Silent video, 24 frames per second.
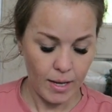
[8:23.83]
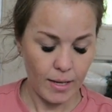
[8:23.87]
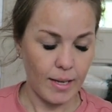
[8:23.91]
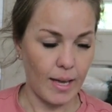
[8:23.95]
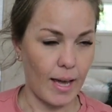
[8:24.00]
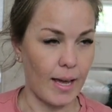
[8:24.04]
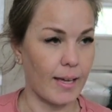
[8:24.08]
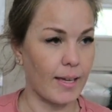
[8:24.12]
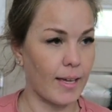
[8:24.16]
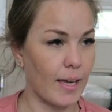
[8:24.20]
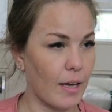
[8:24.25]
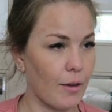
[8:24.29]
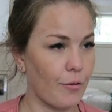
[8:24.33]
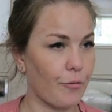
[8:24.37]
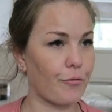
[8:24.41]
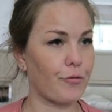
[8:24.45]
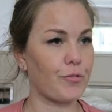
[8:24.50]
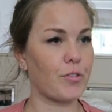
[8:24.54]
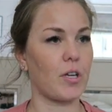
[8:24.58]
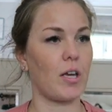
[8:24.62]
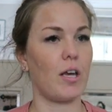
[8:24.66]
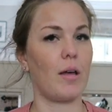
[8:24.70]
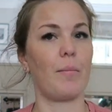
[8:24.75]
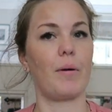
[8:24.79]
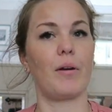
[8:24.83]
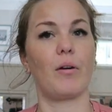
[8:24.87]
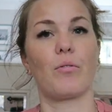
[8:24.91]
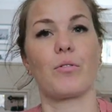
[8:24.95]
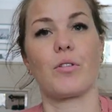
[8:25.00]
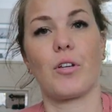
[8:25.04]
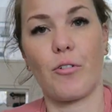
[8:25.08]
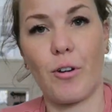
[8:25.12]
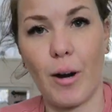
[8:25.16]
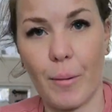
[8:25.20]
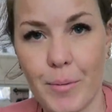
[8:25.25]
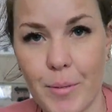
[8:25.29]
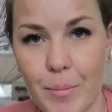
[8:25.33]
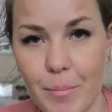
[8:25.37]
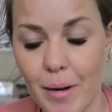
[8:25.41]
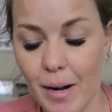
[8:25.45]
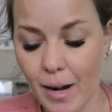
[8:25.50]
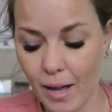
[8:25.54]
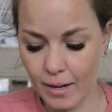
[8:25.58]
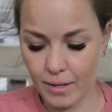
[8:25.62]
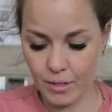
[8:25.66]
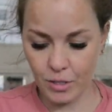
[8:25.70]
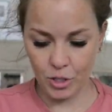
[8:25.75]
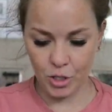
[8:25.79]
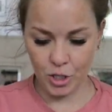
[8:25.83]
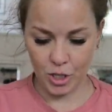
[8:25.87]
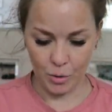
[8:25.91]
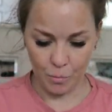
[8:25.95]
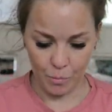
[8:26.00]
get a gift and also grab some lunch.